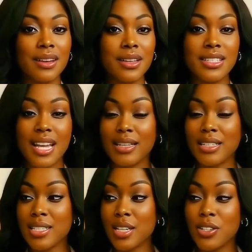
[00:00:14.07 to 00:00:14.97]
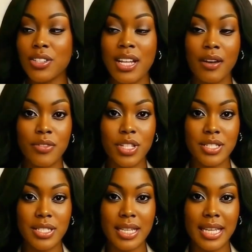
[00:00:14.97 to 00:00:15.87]
silencing yourself
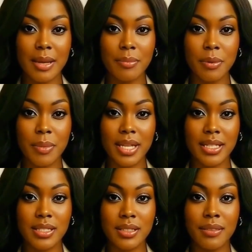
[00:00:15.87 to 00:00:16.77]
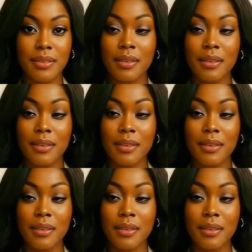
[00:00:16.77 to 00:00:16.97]
just to keep the peace.